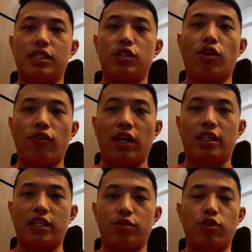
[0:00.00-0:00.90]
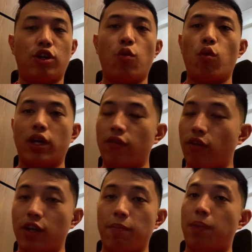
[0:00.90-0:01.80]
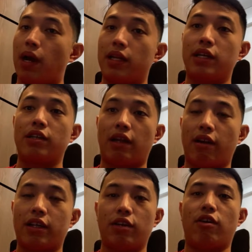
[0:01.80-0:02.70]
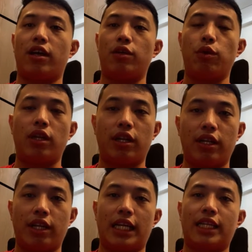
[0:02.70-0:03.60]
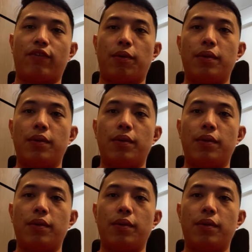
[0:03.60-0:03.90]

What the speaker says: Not related. You are not working for them, partner, director, or any way related.